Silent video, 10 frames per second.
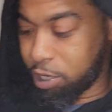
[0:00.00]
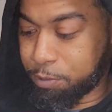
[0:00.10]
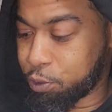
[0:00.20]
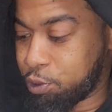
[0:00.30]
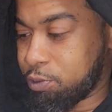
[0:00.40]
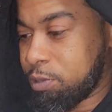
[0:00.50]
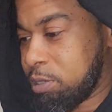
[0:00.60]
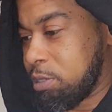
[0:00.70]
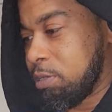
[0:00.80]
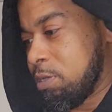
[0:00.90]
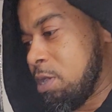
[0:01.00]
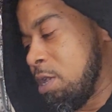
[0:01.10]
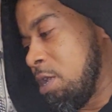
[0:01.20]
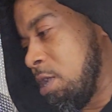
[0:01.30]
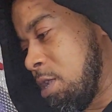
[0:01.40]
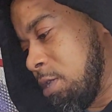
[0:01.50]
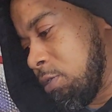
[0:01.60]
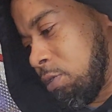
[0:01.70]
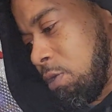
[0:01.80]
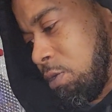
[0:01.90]
troubleshooting.
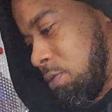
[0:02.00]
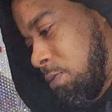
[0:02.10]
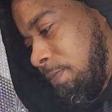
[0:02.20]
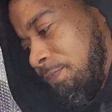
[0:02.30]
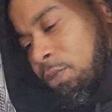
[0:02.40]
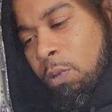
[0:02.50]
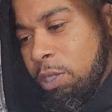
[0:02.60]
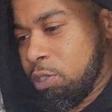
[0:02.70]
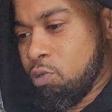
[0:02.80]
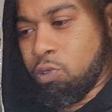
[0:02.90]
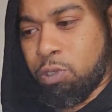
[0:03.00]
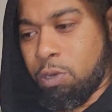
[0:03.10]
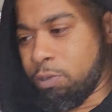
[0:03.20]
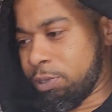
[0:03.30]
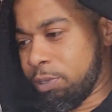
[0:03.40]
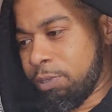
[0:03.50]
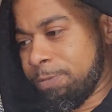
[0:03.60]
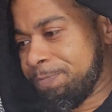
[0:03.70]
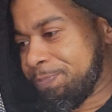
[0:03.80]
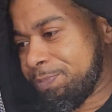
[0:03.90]
So with two strokes,
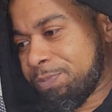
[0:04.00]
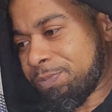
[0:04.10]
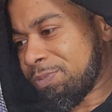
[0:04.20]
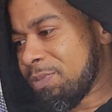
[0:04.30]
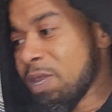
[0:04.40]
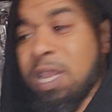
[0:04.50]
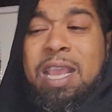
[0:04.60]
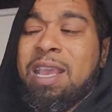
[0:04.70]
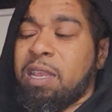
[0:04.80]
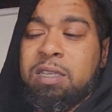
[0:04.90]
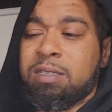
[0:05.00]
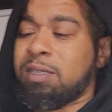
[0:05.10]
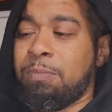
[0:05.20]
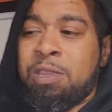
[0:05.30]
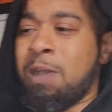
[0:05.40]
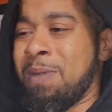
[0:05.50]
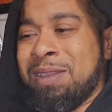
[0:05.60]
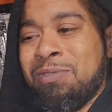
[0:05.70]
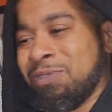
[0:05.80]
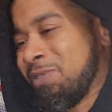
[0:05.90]
and some of y'all
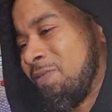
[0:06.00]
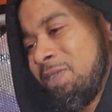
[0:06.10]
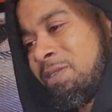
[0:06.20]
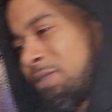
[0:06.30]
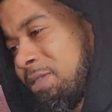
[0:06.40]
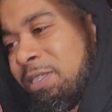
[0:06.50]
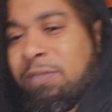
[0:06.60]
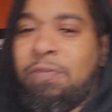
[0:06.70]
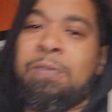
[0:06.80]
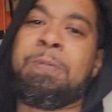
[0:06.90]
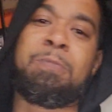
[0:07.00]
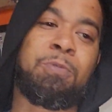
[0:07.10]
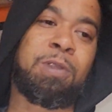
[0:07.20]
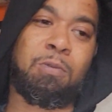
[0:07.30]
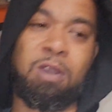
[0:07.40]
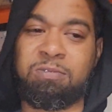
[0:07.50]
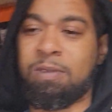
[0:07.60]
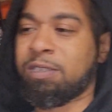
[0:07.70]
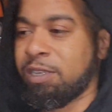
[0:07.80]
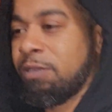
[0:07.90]
might notice already. This is for the people that watch
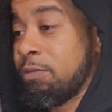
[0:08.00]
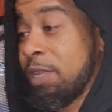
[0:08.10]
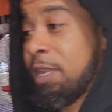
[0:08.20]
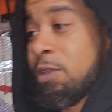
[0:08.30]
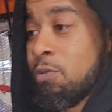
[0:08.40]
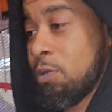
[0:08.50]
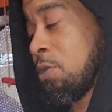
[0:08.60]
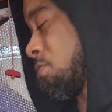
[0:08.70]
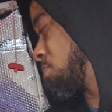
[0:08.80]
my channel that don't know.